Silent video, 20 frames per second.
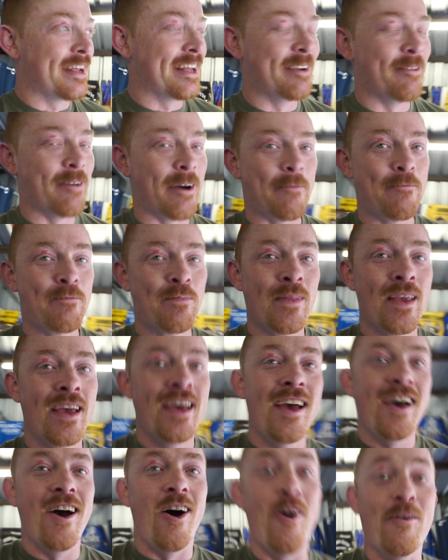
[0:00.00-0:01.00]
anyway,
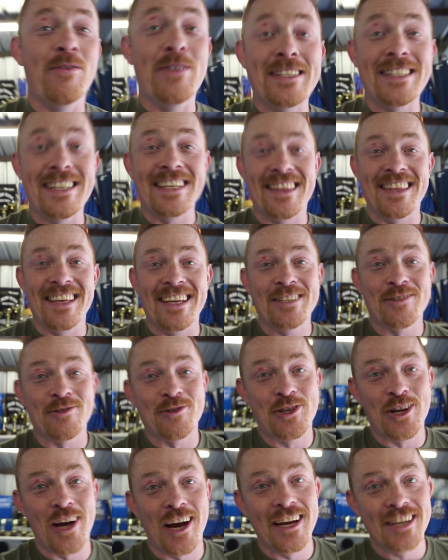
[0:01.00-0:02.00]
obviously things
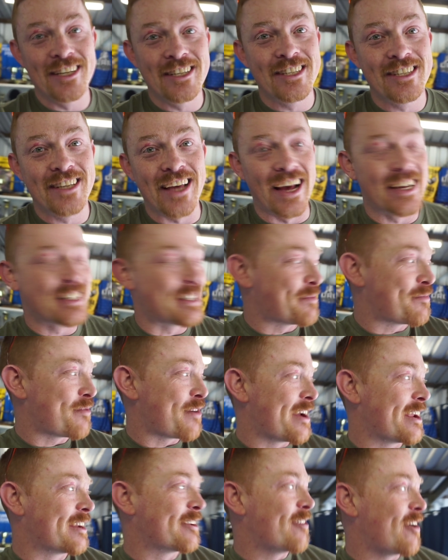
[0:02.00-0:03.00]
will change as the
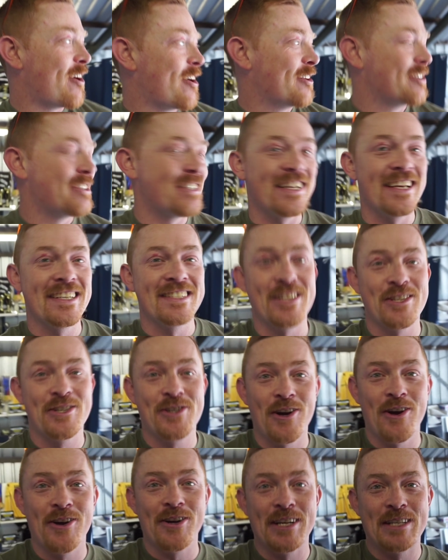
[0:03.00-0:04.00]
brand grows and as the
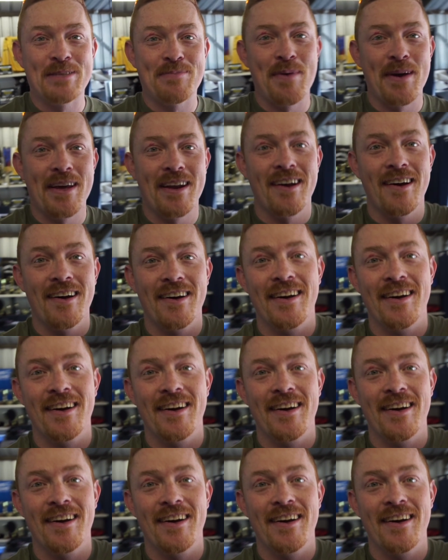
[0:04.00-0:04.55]
show gets better.